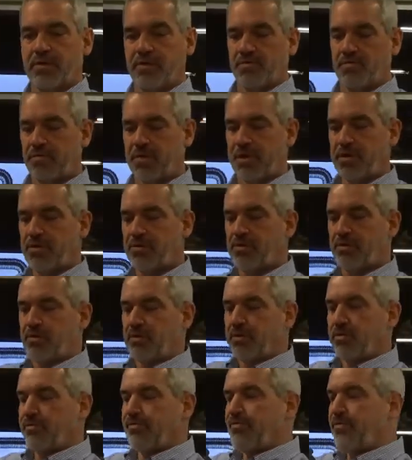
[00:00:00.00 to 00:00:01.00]
will
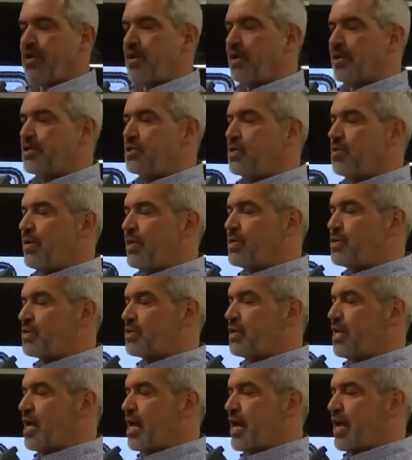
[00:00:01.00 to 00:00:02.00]
fall into a
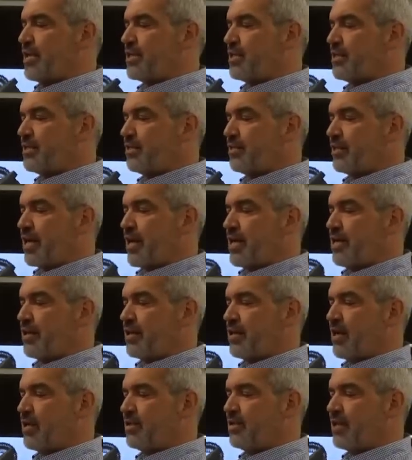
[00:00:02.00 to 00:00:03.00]
slot, okay?
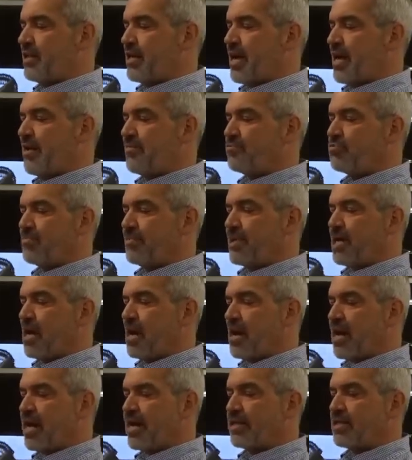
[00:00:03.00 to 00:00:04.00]
The knives will be
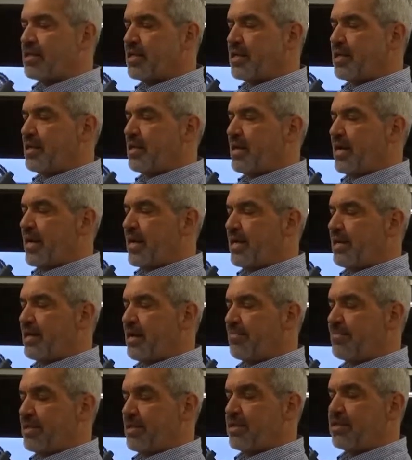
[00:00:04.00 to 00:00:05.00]
hot, and I
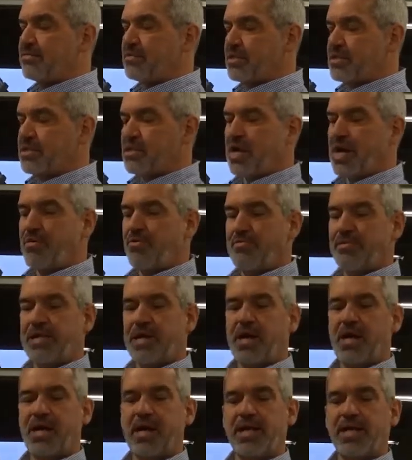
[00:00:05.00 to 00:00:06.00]
mean the slot will be
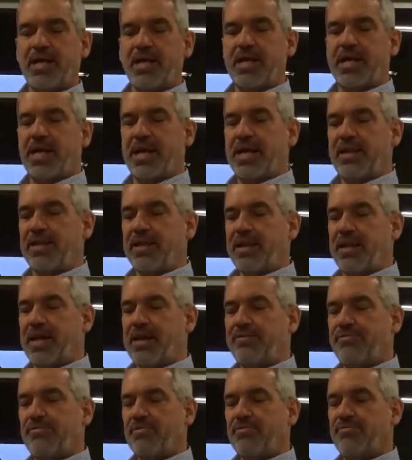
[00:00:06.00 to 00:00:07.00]
hot, and the
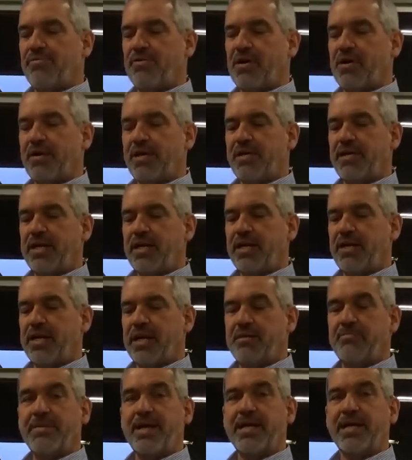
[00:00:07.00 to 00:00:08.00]
knife will fall in there
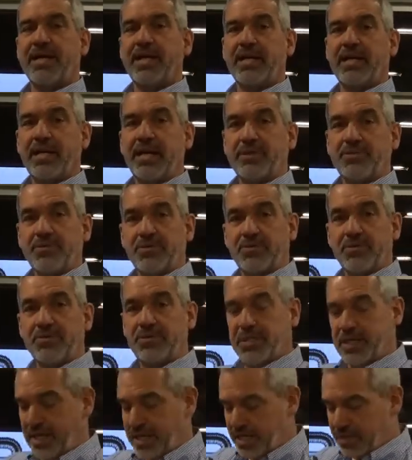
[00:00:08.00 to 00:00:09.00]
and make an electrical
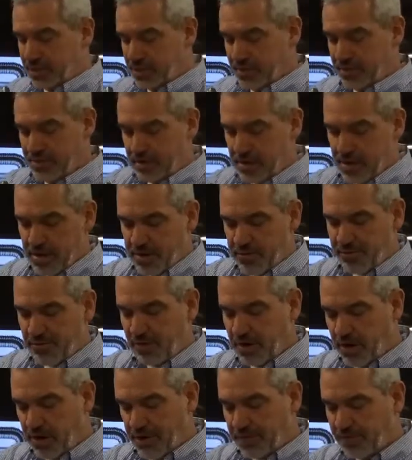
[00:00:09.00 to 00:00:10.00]
connection for
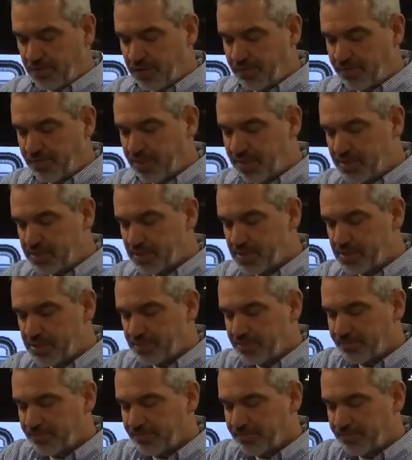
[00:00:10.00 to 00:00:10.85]
all 3 phases.